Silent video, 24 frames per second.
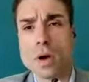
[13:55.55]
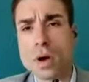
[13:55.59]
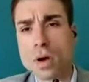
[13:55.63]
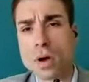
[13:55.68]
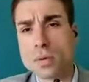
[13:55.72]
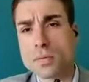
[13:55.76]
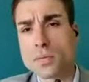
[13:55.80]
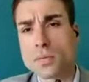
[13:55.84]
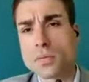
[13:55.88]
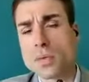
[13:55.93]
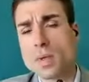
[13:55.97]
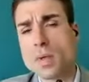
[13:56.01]

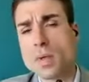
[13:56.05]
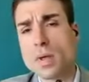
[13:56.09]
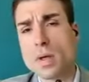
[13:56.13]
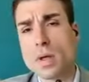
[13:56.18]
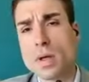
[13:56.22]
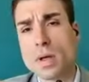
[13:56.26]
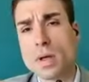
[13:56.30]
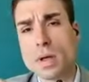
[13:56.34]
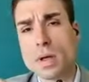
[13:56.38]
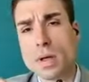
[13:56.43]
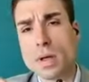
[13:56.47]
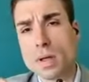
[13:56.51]
of
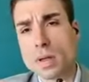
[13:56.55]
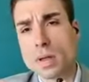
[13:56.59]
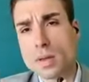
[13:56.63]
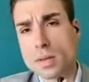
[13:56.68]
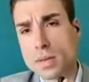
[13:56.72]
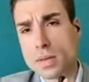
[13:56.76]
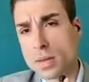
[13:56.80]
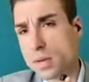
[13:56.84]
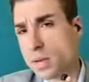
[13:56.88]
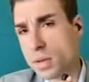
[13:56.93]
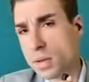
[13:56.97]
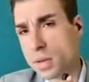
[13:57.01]

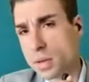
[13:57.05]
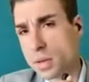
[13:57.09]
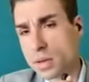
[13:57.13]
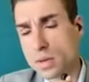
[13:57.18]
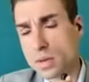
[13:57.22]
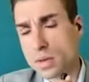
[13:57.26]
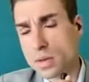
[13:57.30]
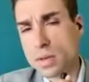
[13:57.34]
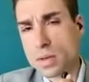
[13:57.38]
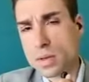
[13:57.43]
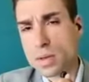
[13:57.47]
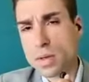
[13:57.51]
the
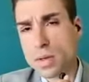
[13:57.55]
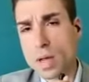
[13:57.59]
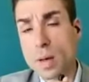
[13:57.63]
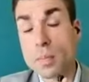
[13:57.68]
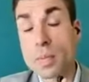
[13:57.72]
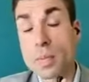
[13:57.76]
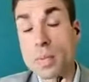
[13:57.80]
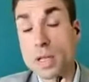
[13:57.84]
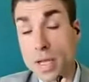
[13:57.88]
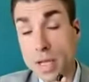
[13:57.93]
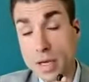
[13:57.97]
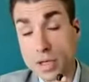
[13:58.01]

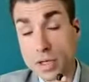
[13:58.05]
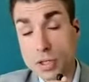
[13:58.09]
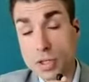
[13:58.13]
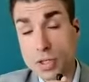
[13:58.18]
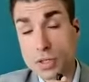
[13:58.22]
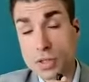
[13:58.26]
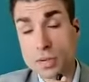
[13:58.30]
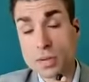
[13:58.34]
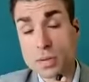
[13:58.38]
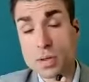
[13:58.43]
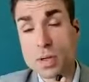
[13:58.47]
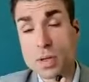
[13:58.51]

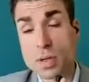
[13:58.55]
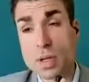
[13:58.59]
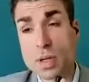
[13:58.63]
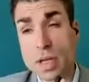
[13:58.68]
application.